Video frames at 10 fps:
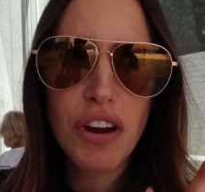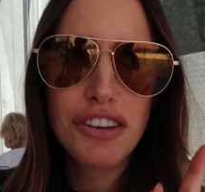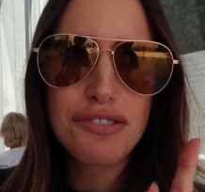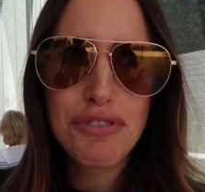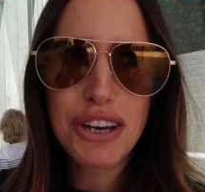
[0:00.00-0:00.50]

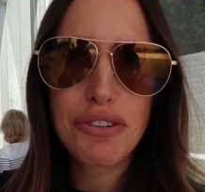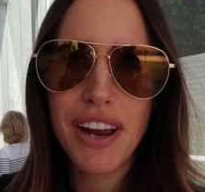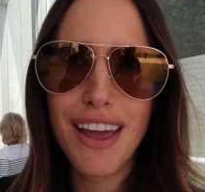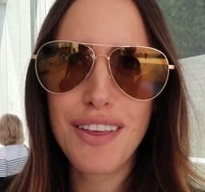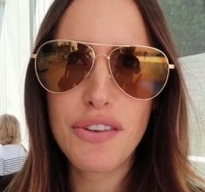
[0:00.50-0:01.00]
trying to
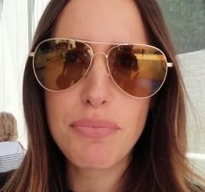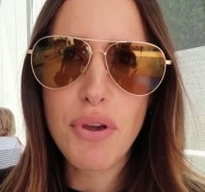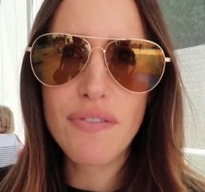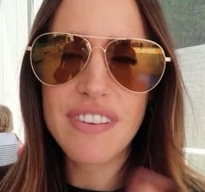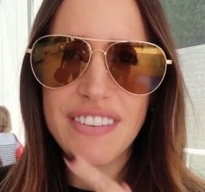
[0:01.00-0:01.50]
recreate those
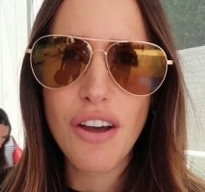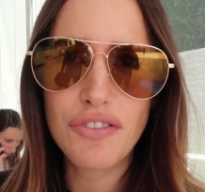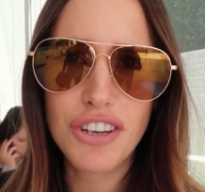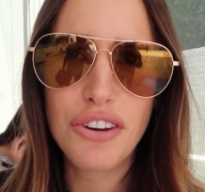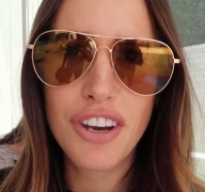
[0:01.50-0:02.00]
moves this
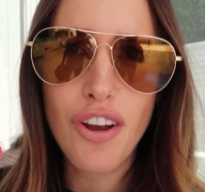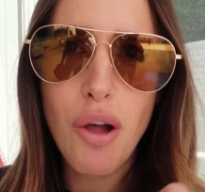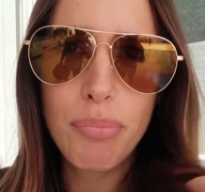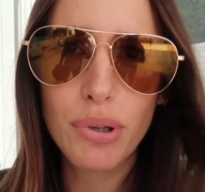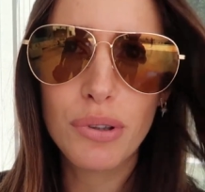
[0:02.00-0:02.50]
afternoon in
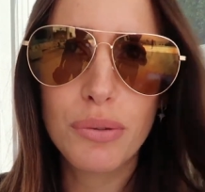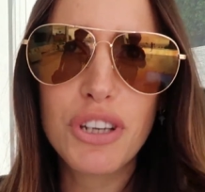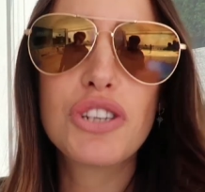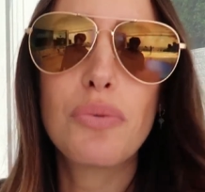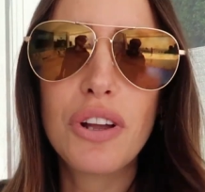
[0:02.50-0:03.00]
our pool,
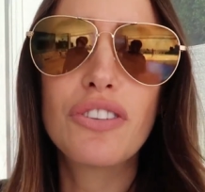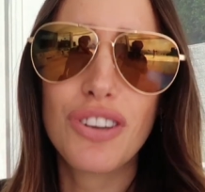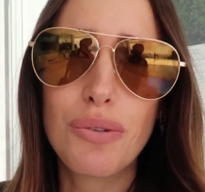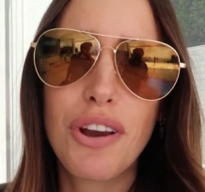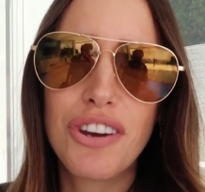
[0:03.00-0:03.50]
which you will
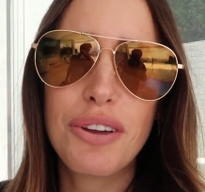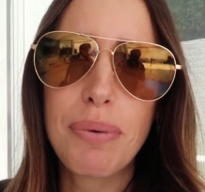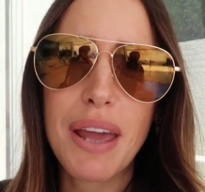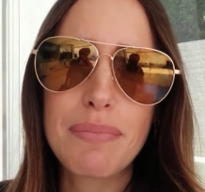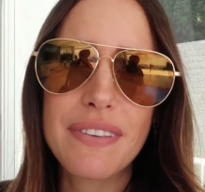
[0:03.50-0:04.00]
do, won't you,
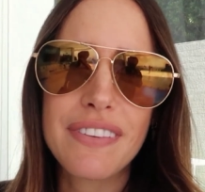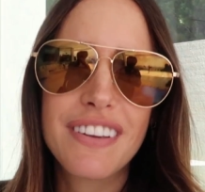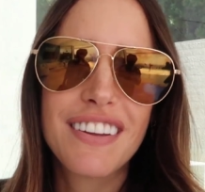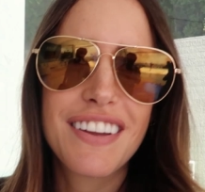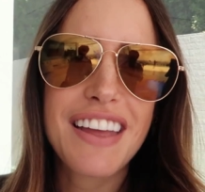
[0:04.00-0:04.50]
babes?
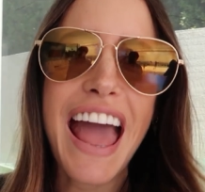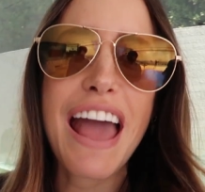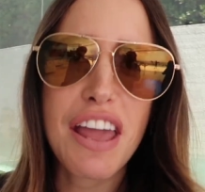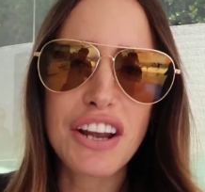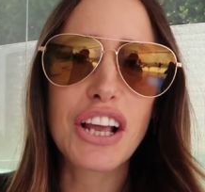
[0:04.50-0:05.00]

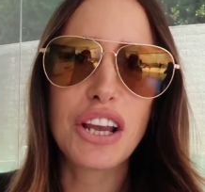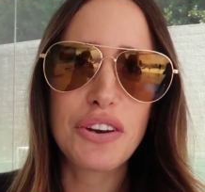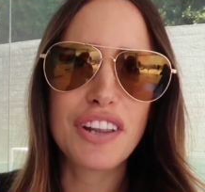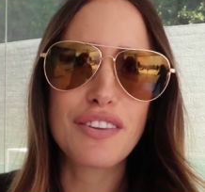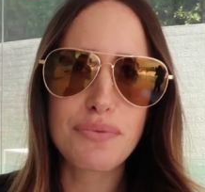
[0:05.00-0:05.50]
Give it a go.
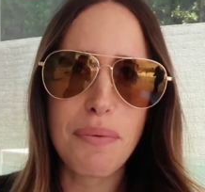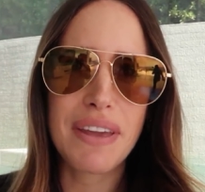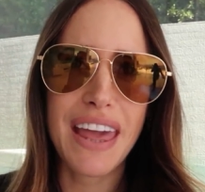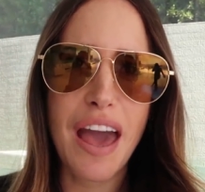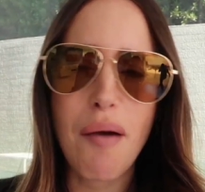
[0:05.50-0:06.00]
Including the
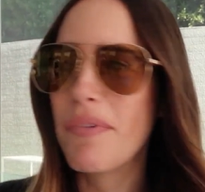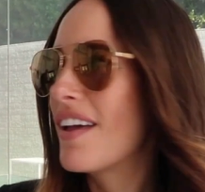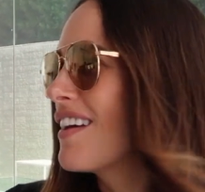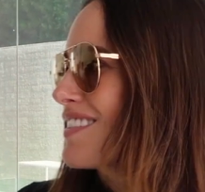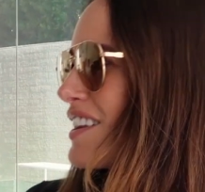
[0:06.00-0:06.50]
swimming
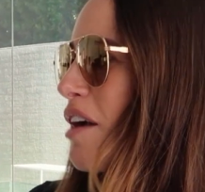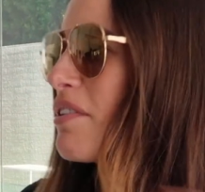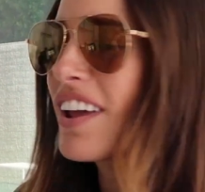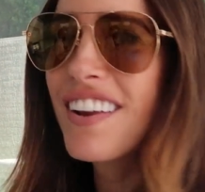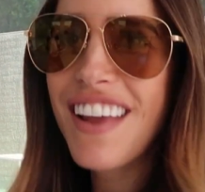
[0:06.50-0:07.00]
cap. So Come now
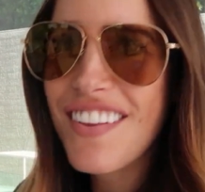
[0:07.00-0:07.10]
on. we're going